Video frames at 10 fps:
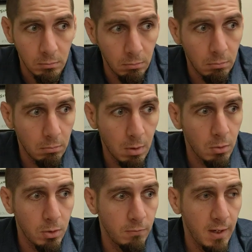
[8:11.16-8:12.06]

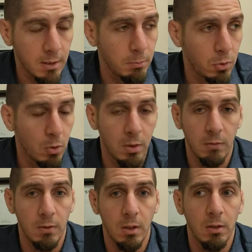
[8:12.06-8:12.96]
the vast majority
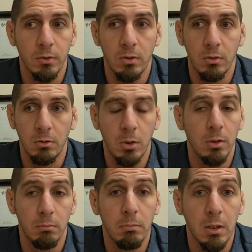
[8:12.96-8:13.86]
of adults
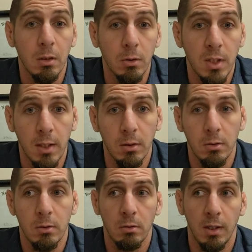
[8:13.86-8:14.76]
couldn't meet those
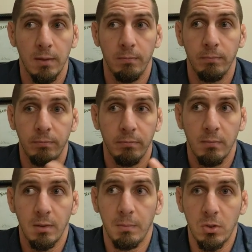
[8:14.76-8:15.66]
standards. And
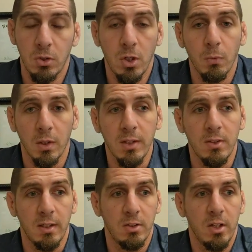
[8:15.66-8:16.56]
it's just not
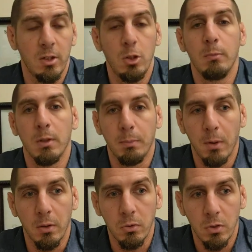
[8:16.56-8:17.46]
realistic. It's not a human
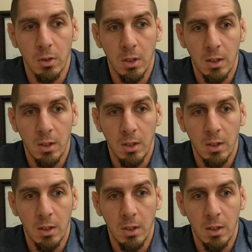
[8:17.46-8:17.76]
approach.